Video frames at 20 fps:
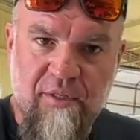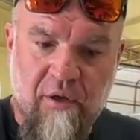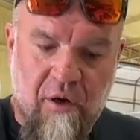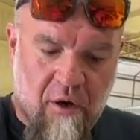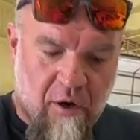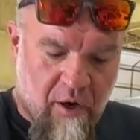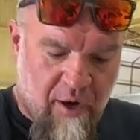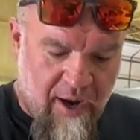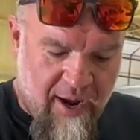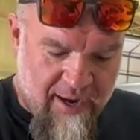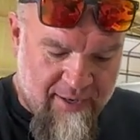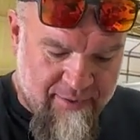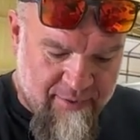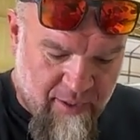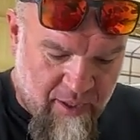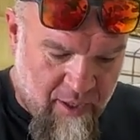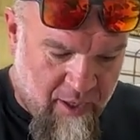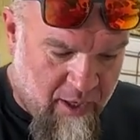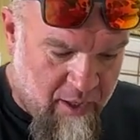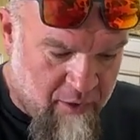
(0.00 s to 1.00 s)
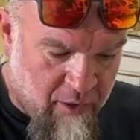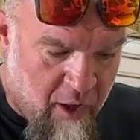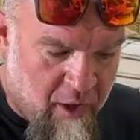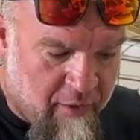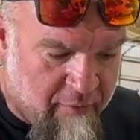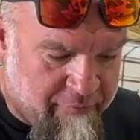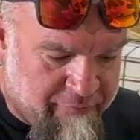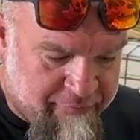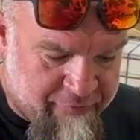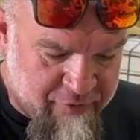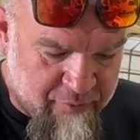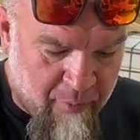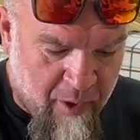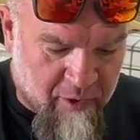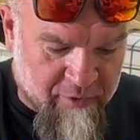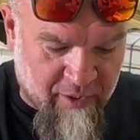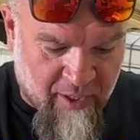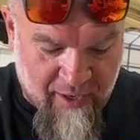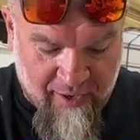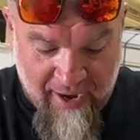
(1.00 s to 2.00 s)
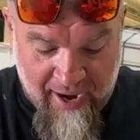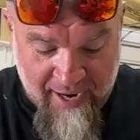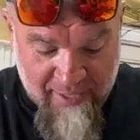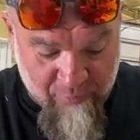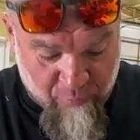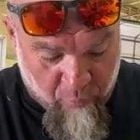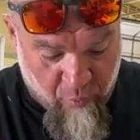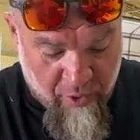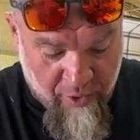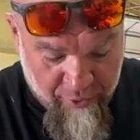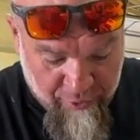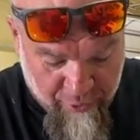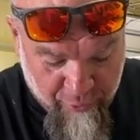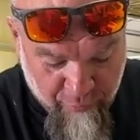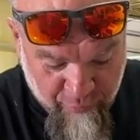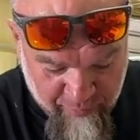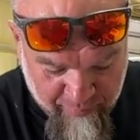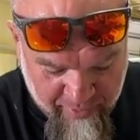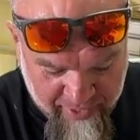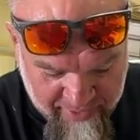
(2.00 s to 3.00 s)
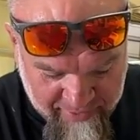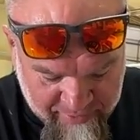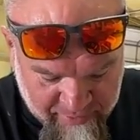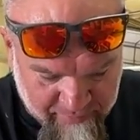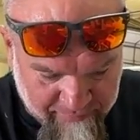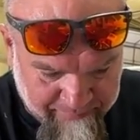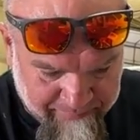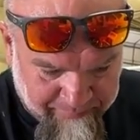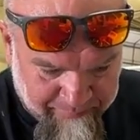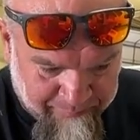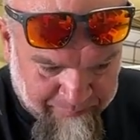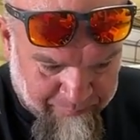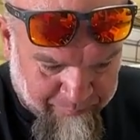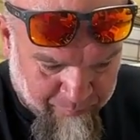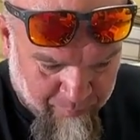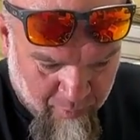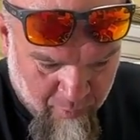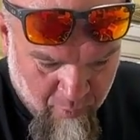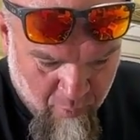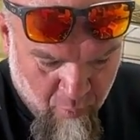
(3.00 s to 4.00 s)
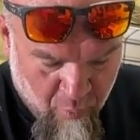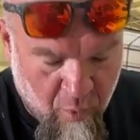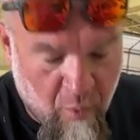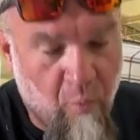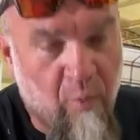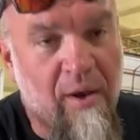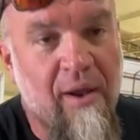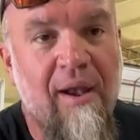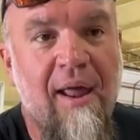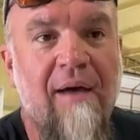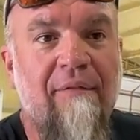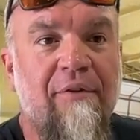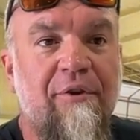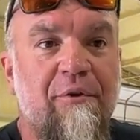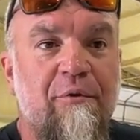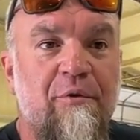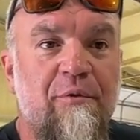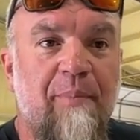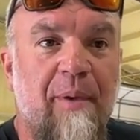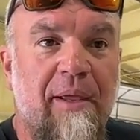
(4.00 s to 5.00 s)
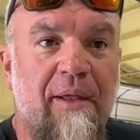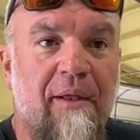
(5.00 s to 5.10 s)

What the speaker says: car, guys, a lot of small tire guys run 2 speeds. Well, we didn't have a 2-speed.